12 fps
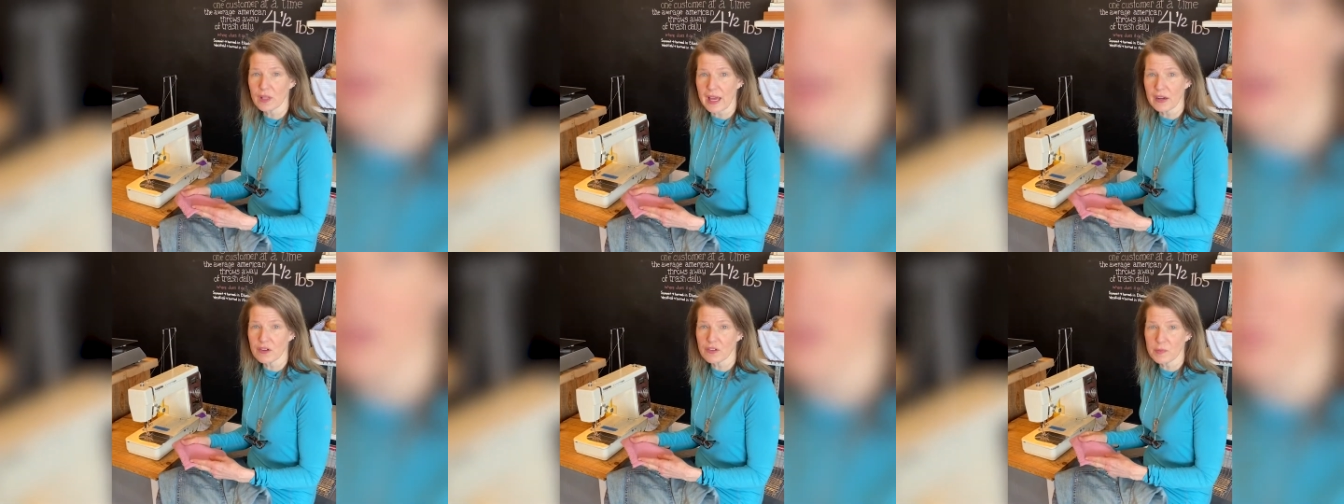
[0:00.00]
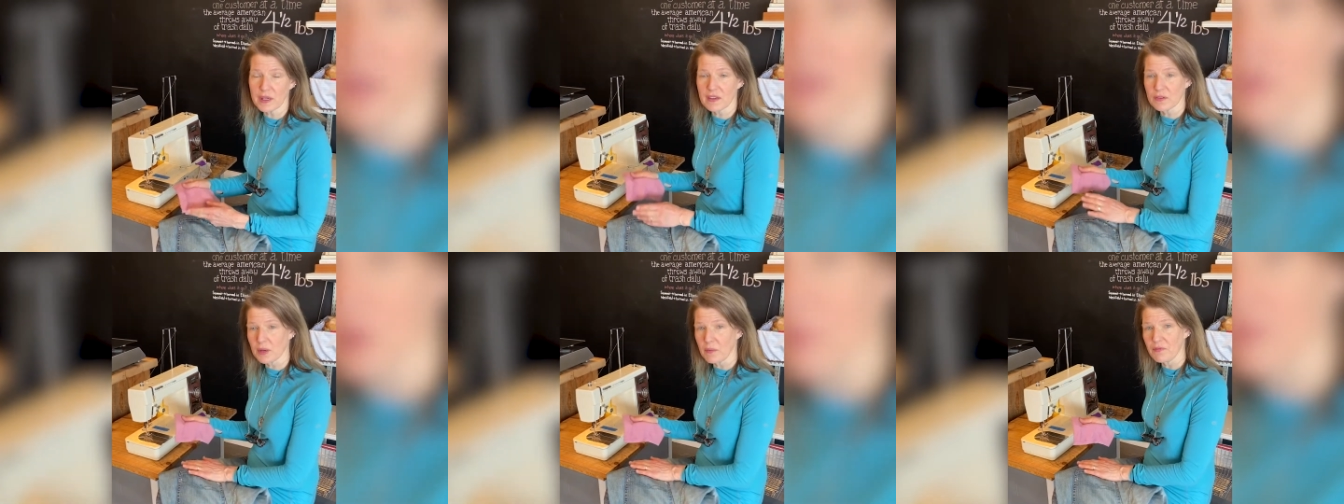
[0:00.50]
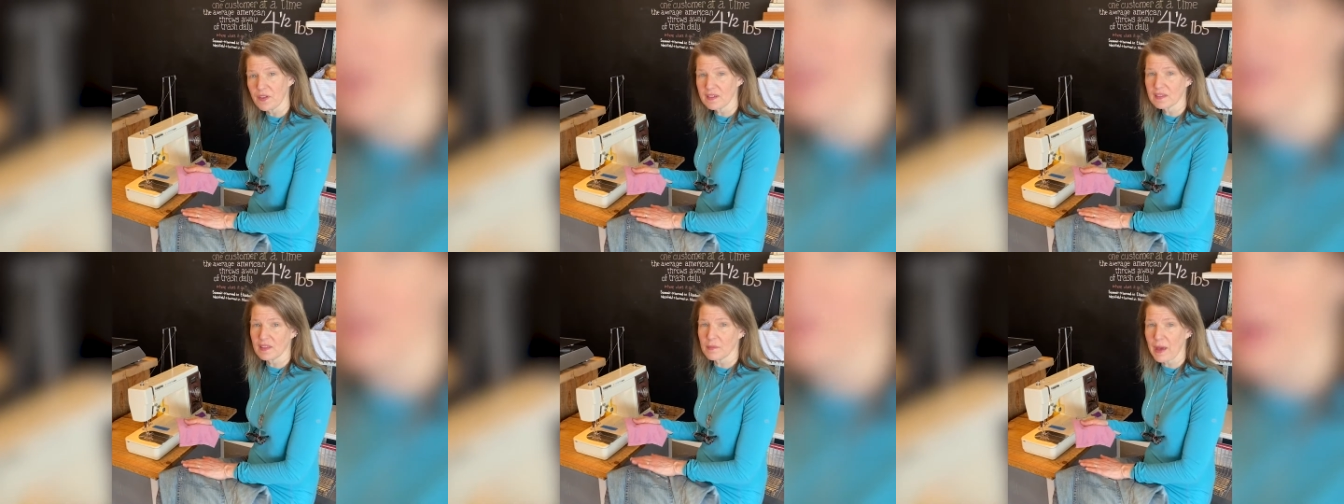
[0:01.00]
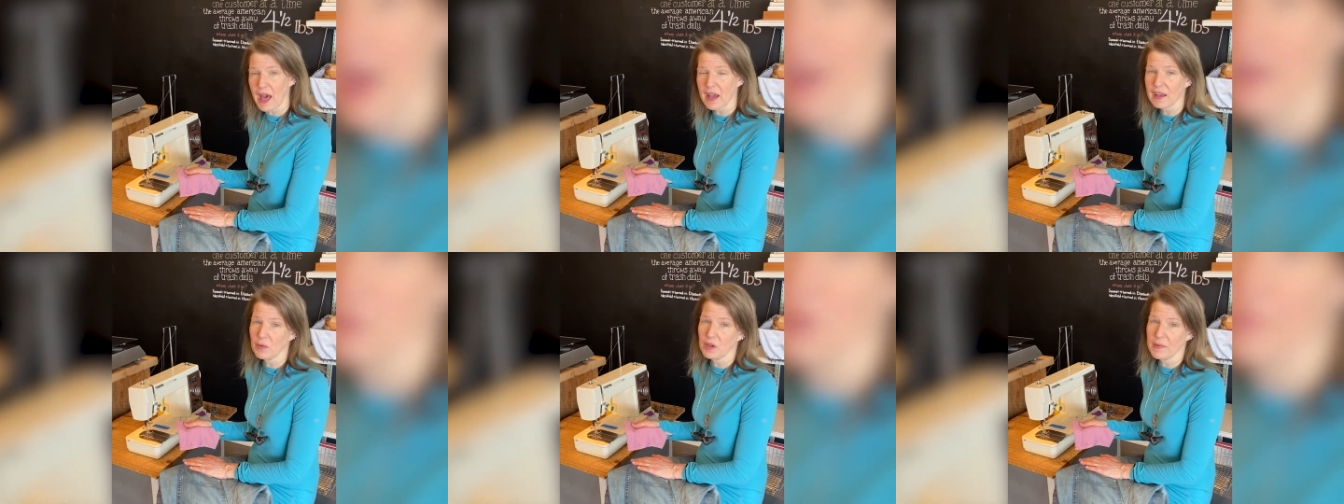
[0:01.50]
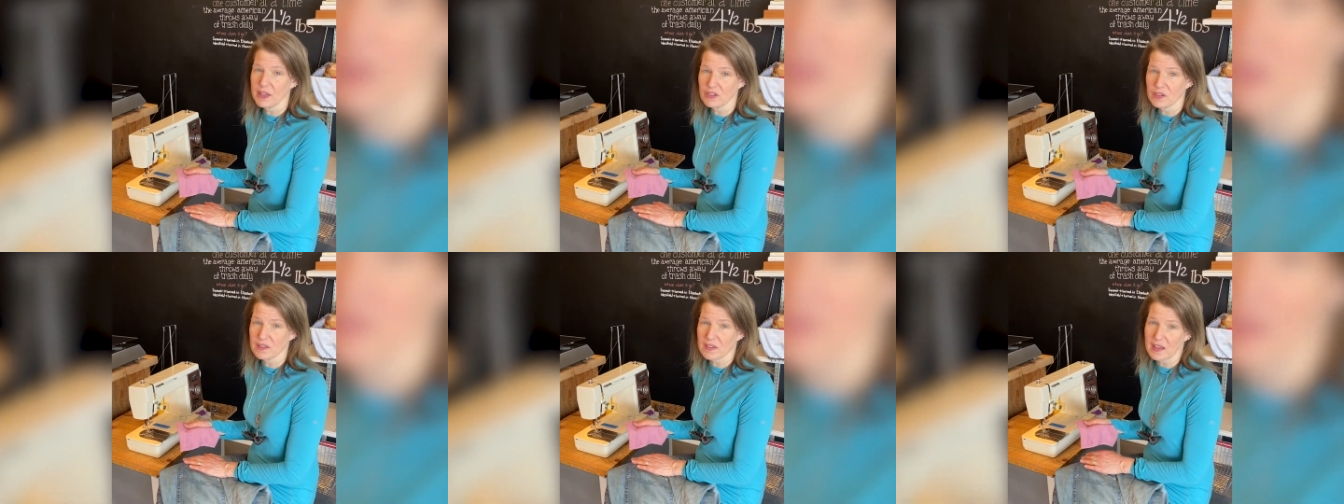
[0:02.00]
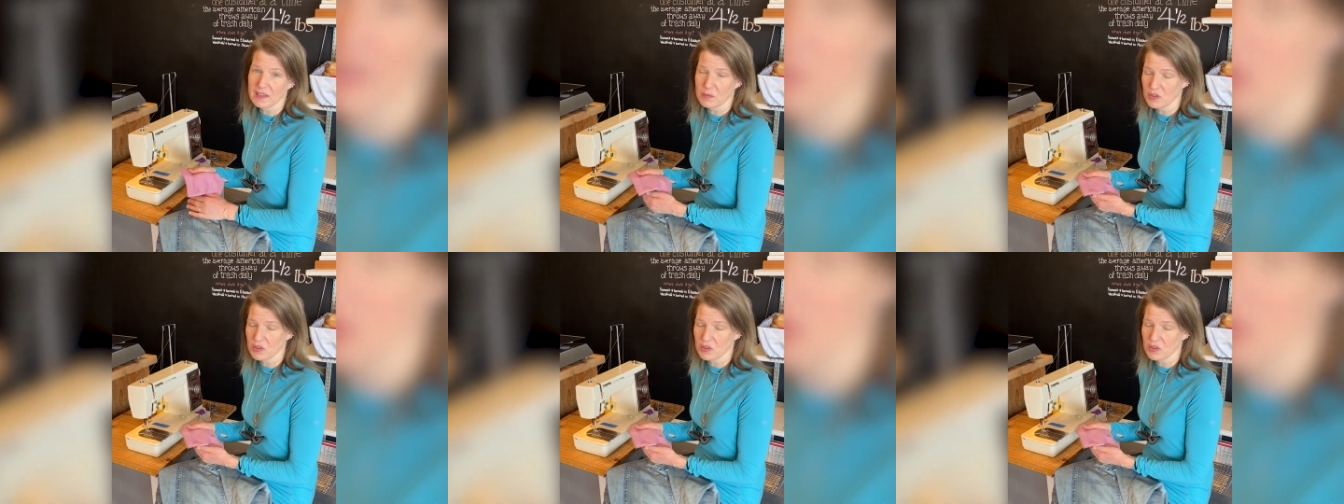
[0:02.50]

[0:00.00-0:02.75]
layers because when I'm fixing the back, I wanna make sure it's got some